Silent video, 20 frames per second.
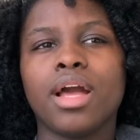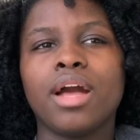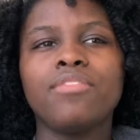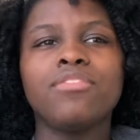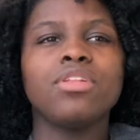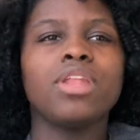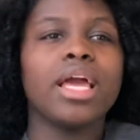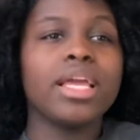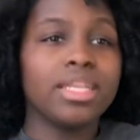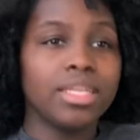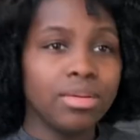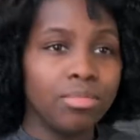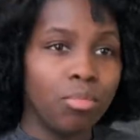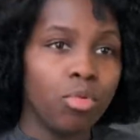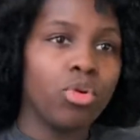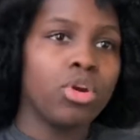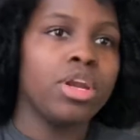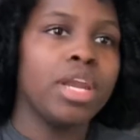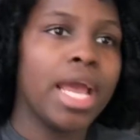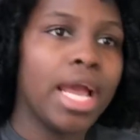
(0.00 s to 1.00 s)
I feel like
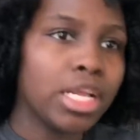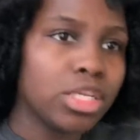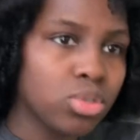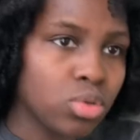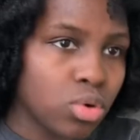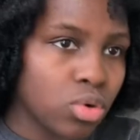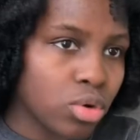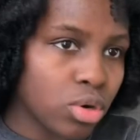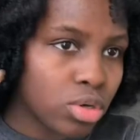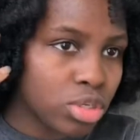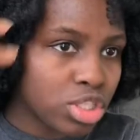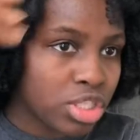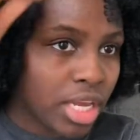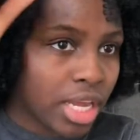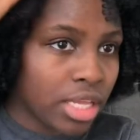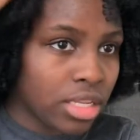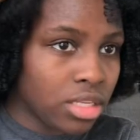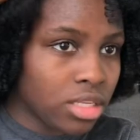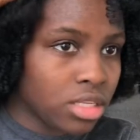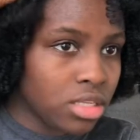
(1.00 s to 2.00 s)
more natural
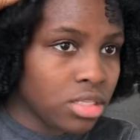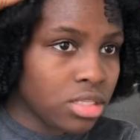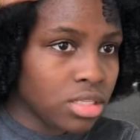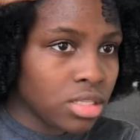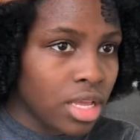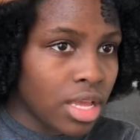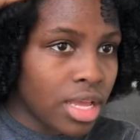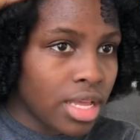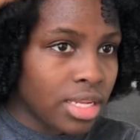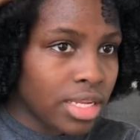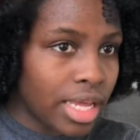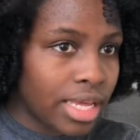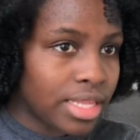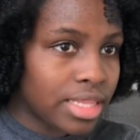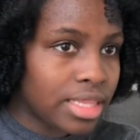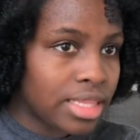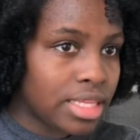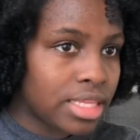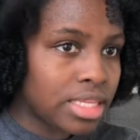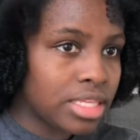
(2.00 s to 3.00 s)
crochet looks
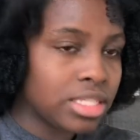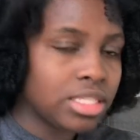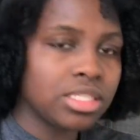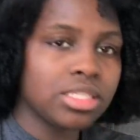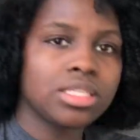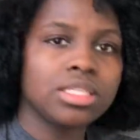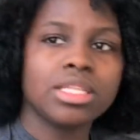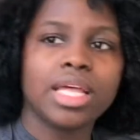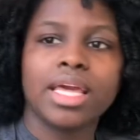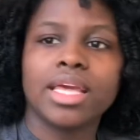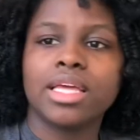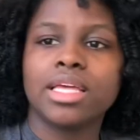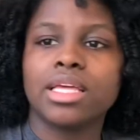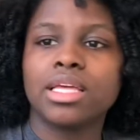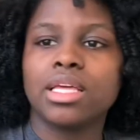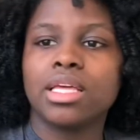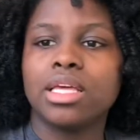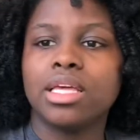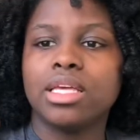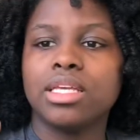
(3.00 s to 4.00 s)
like this,
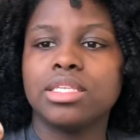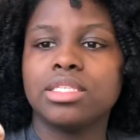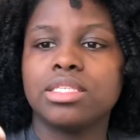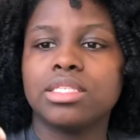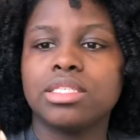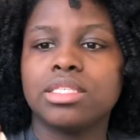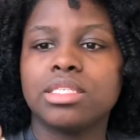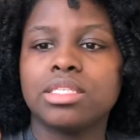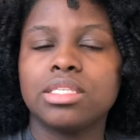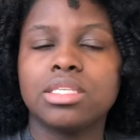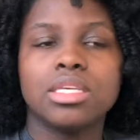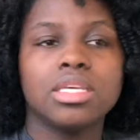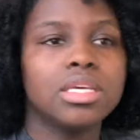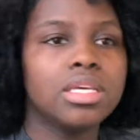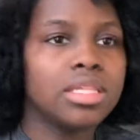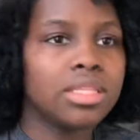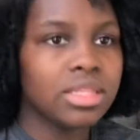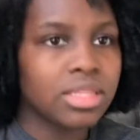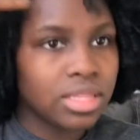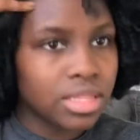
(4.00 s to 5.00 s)
like, it's
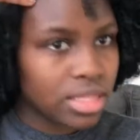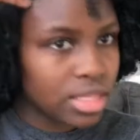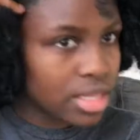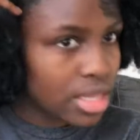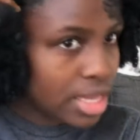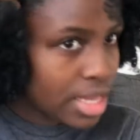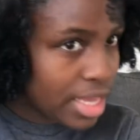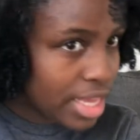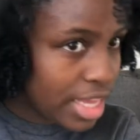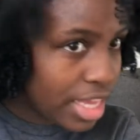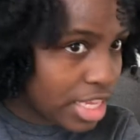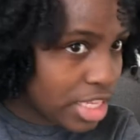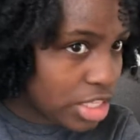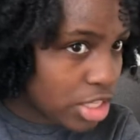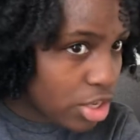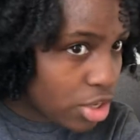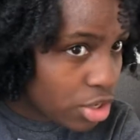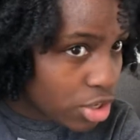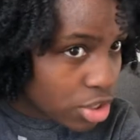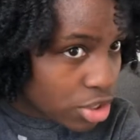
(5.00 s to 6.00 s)

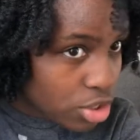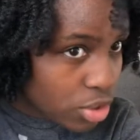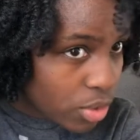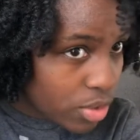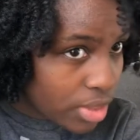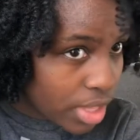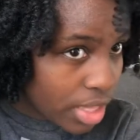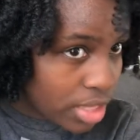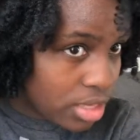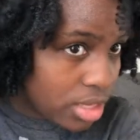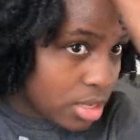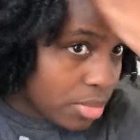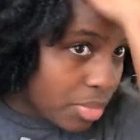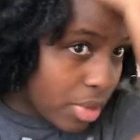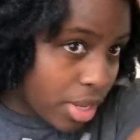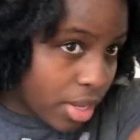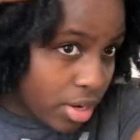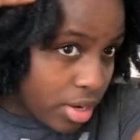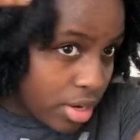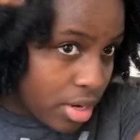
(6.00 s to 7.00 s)
easier to do and they look
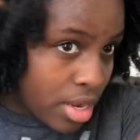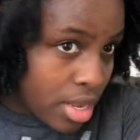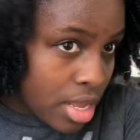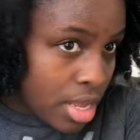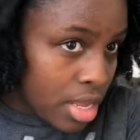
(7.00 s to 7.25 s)
better.